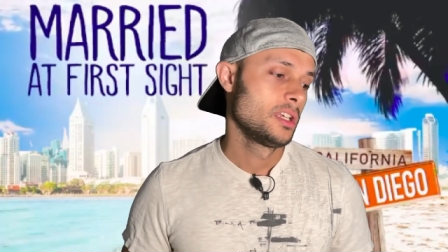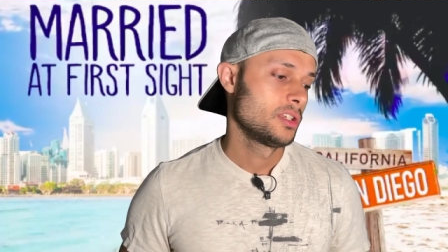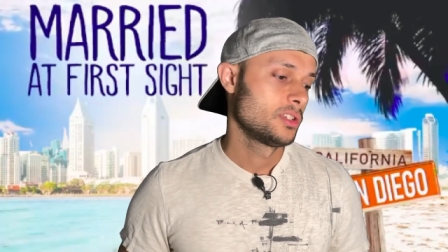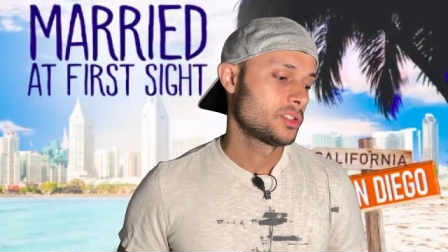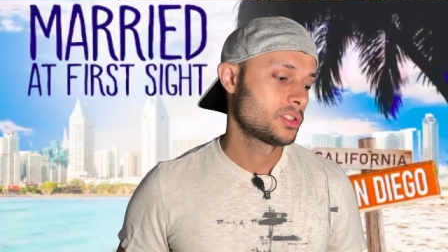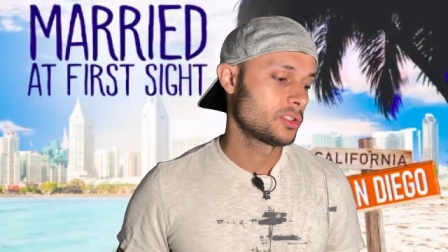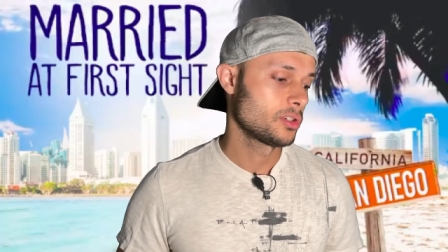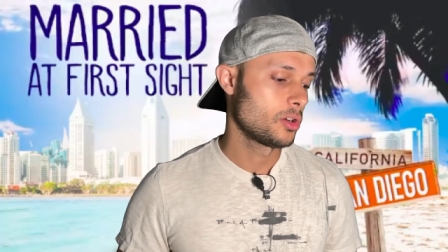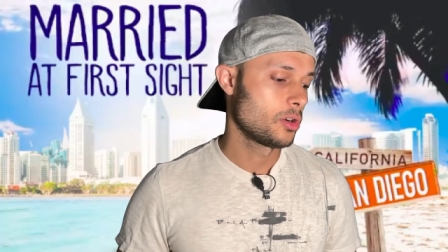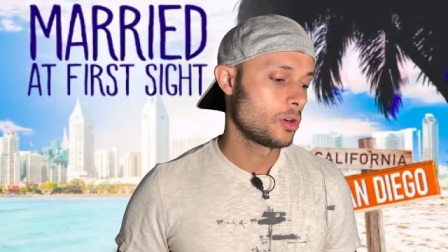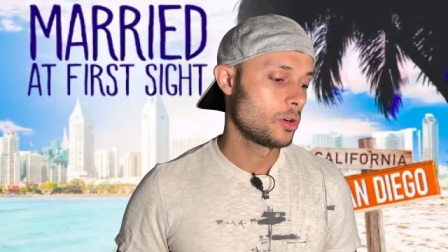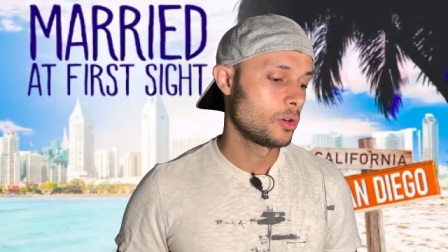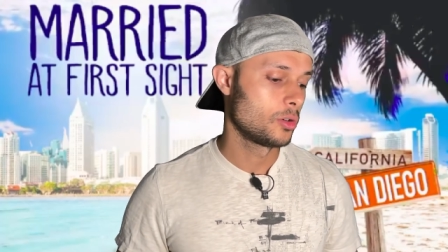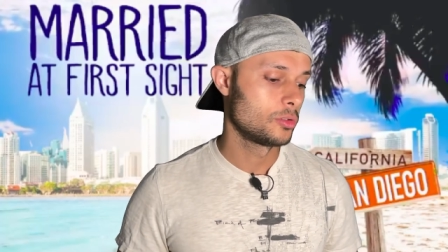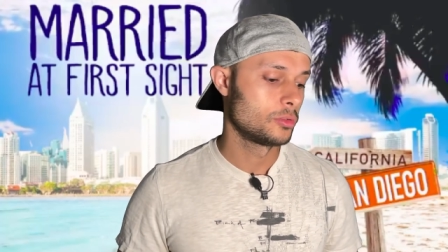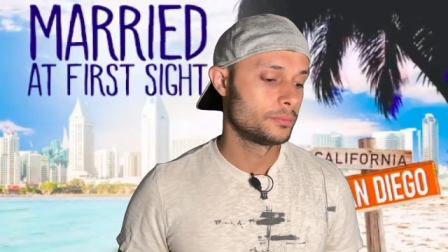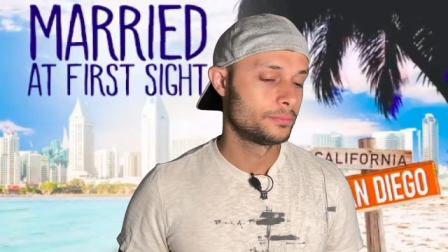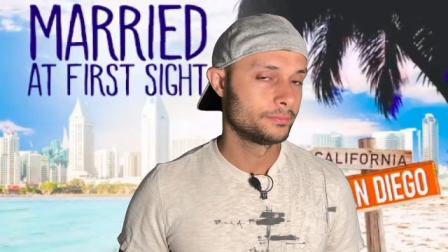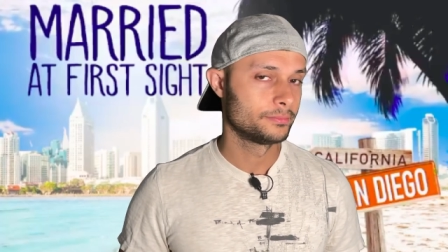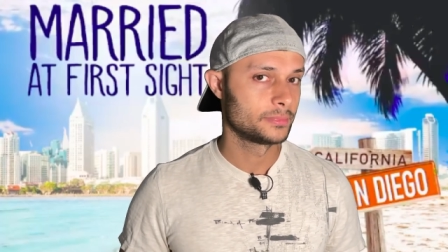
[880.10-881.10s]

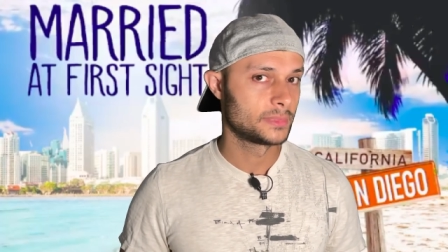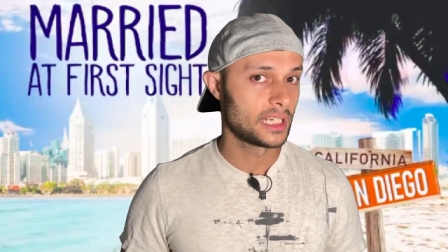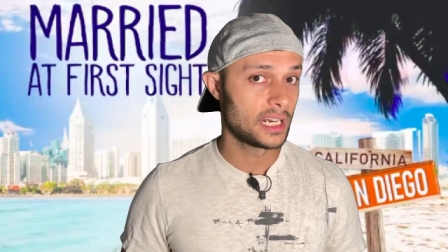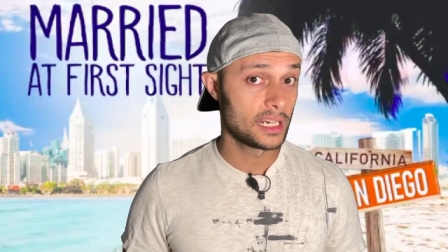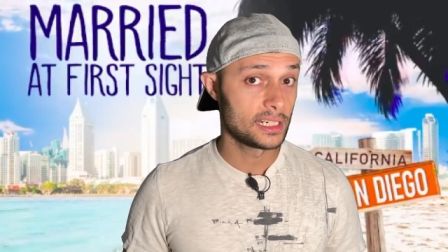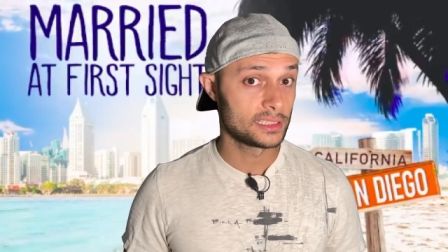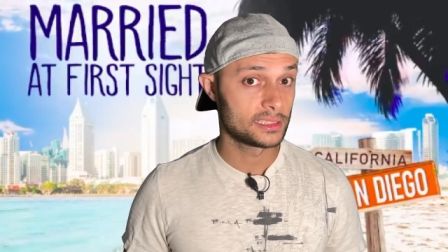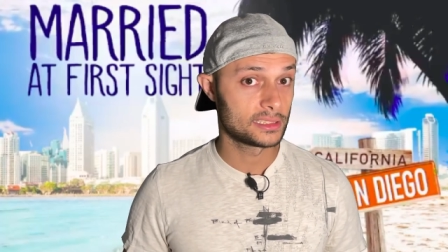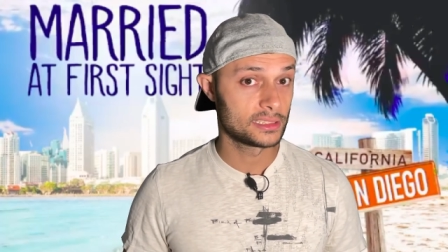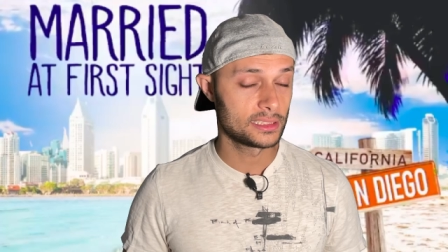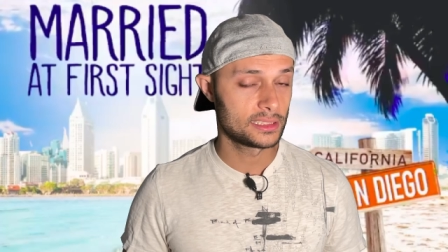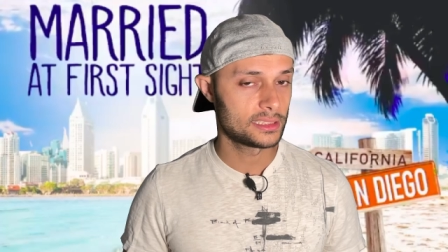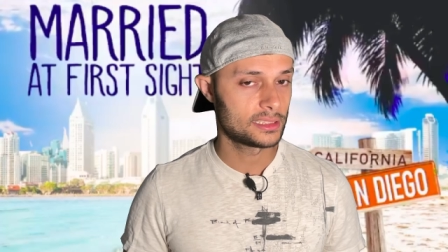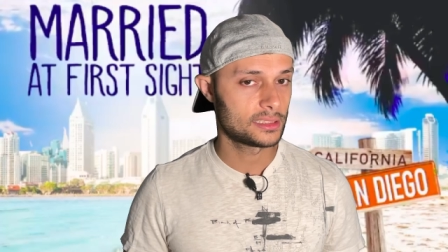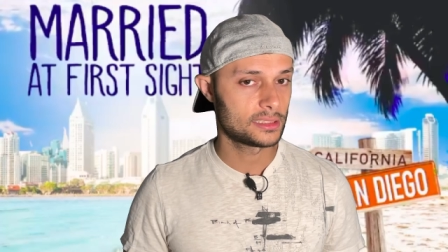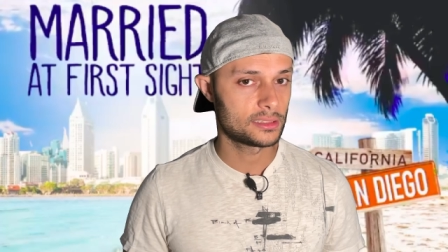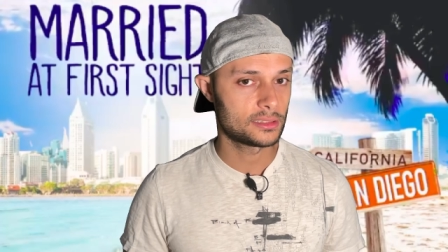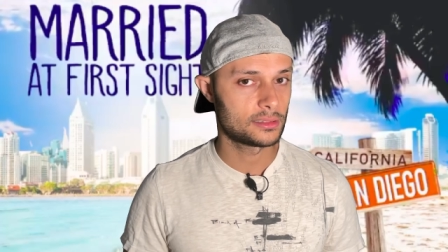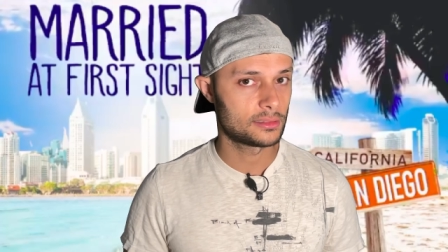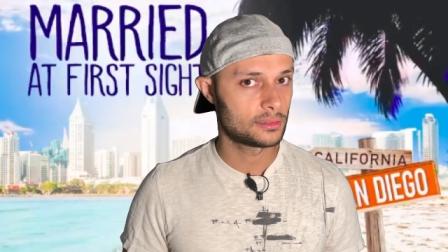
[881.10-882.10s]
So, guys,
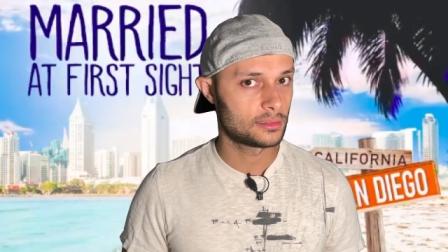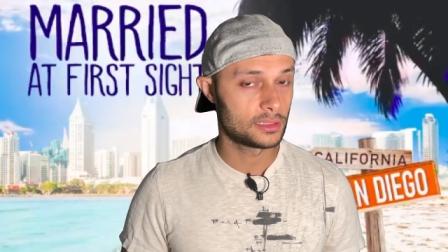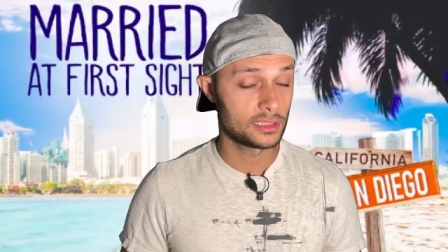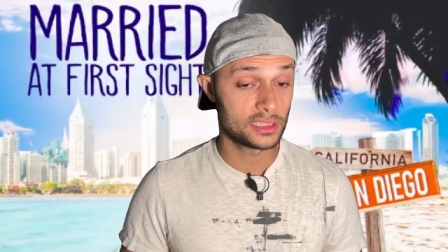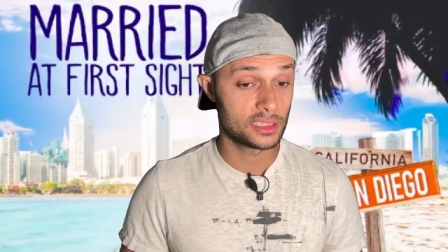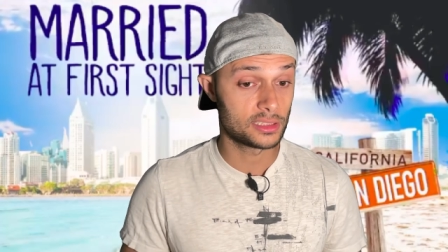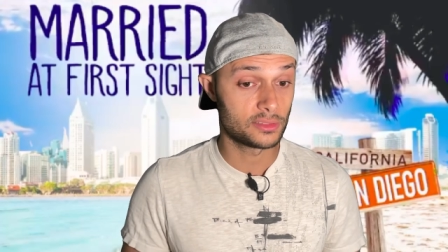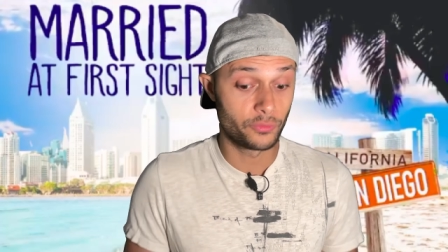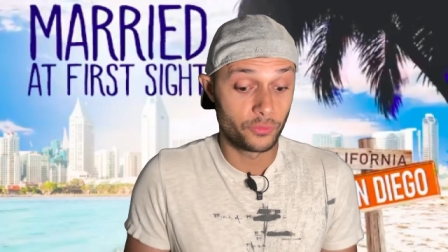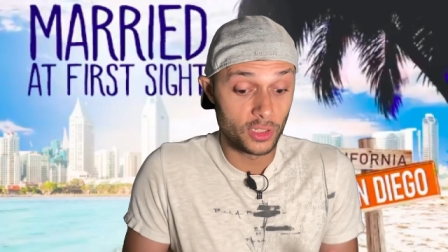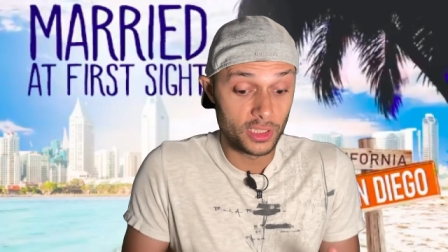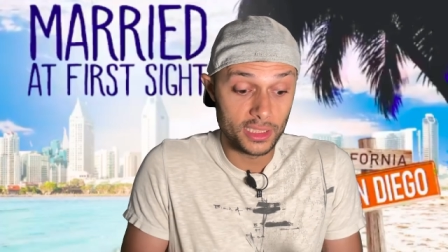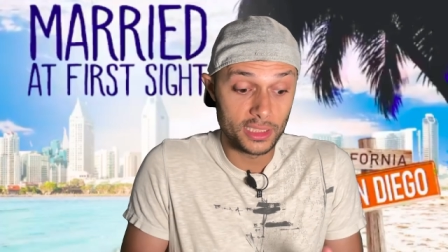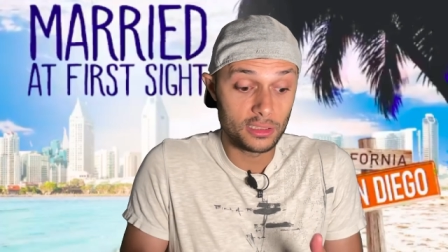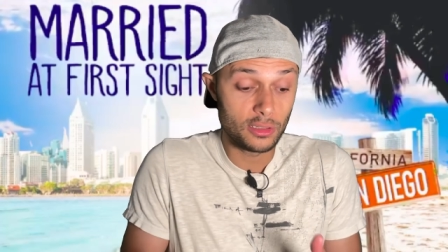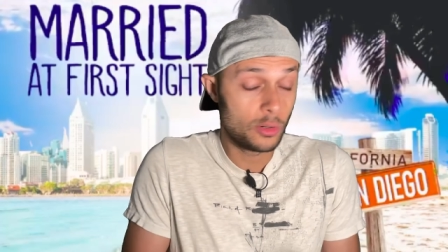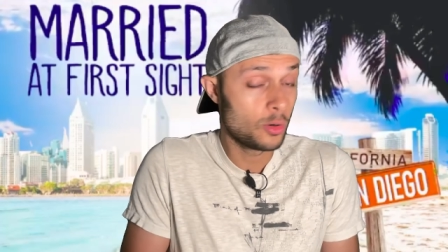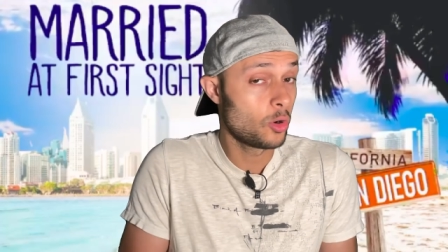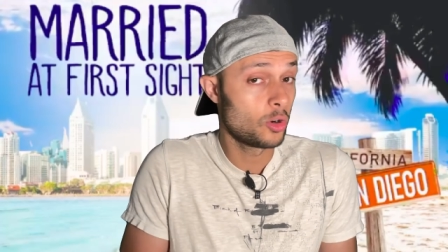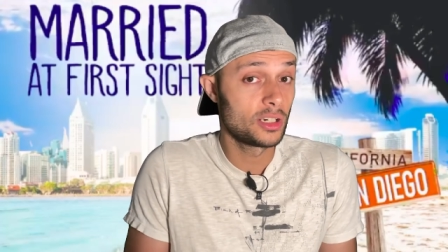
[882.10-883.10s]
it's really
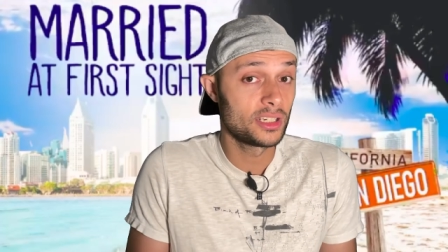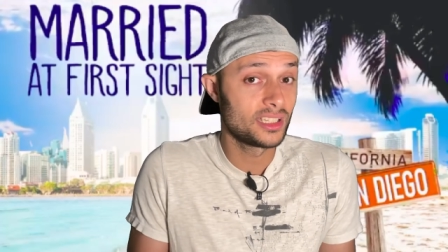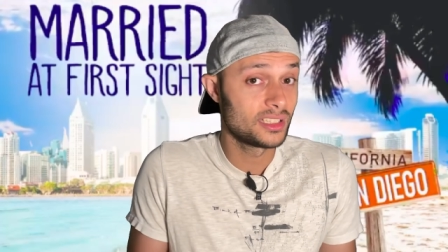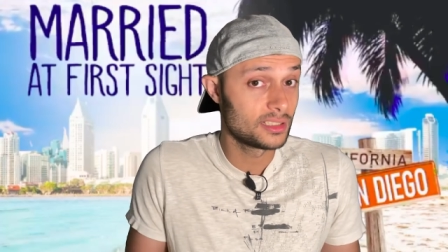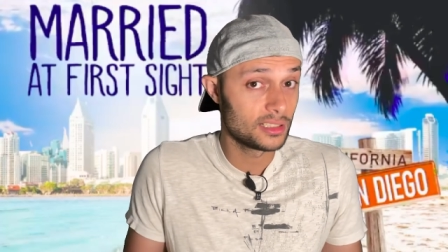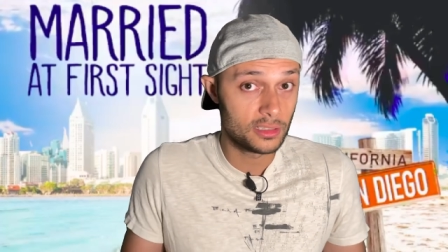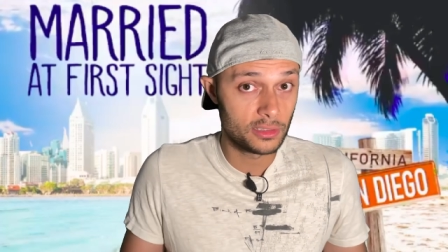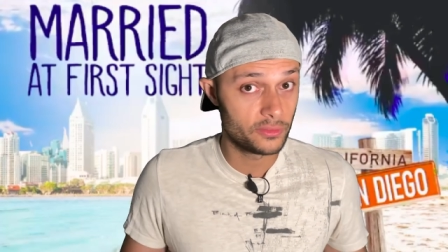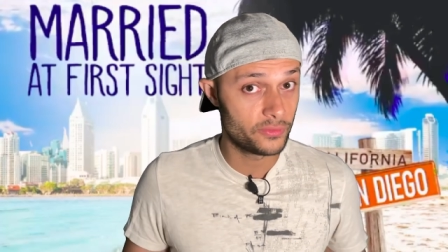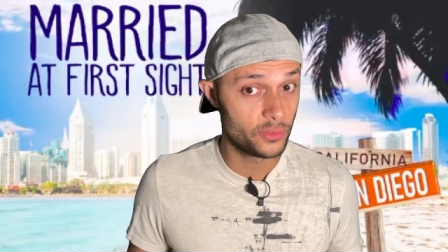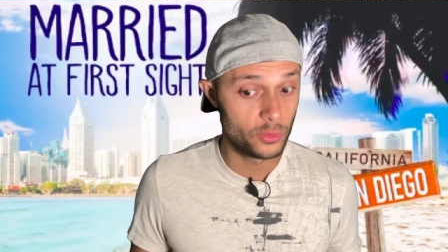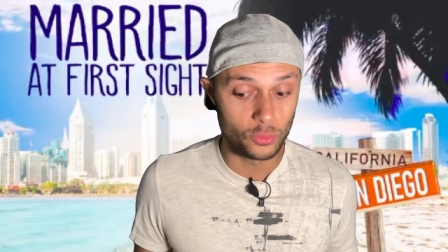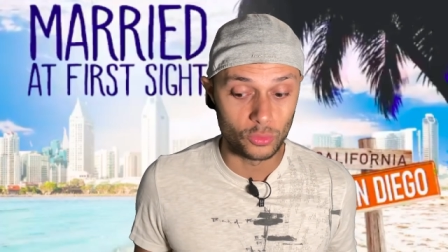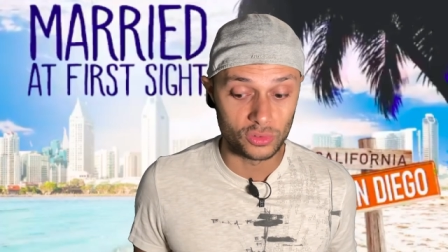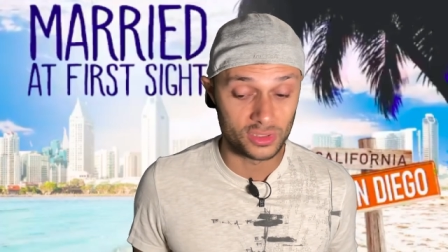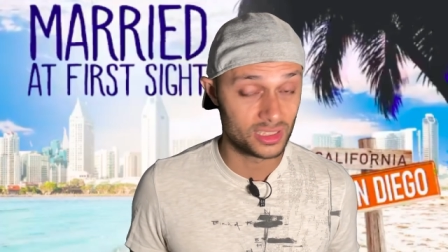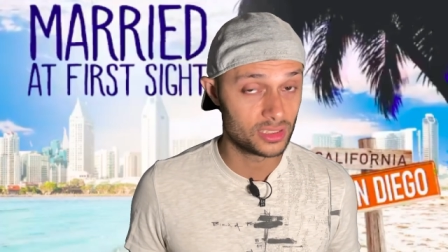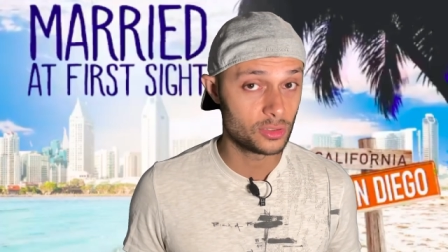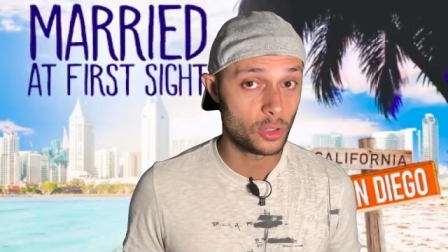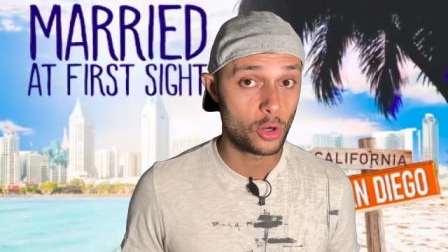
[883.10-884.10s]
the horny and the
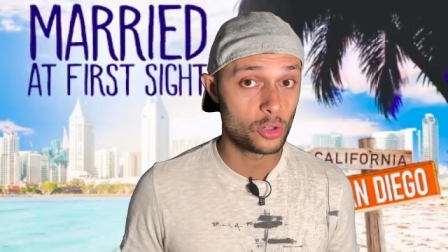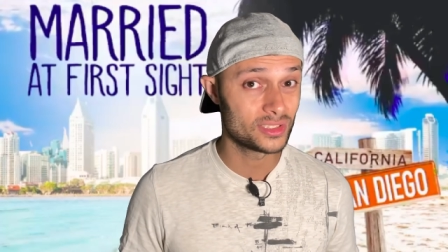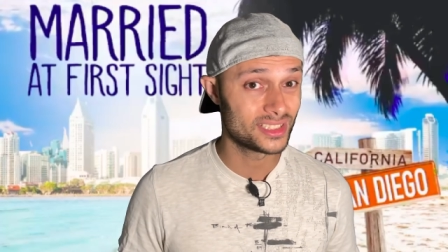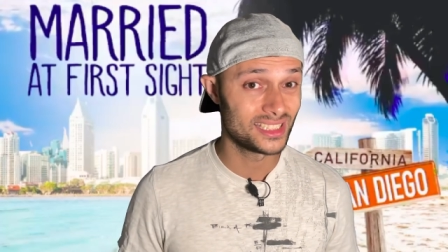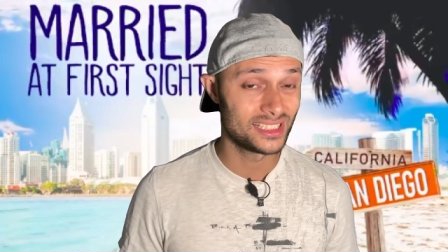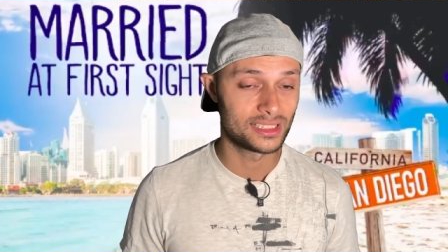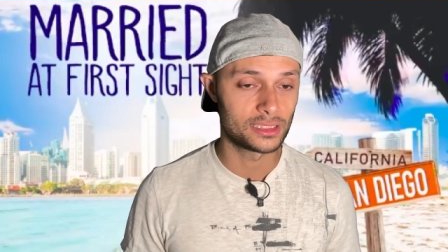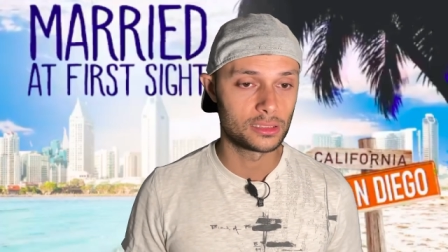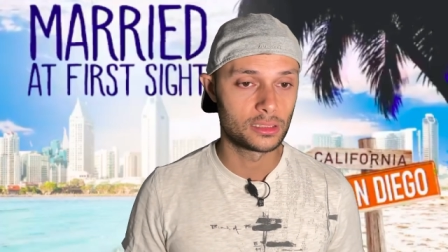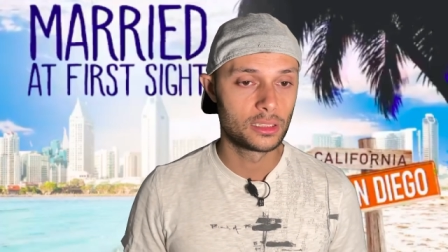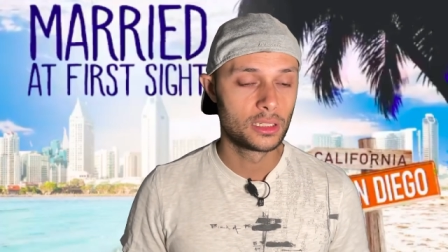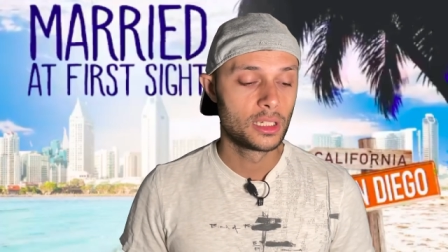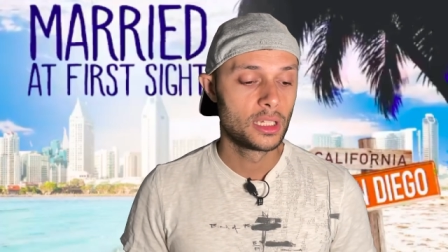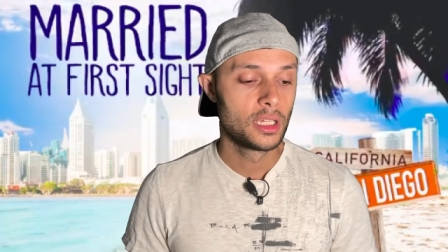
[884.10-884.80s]
confused this whole season.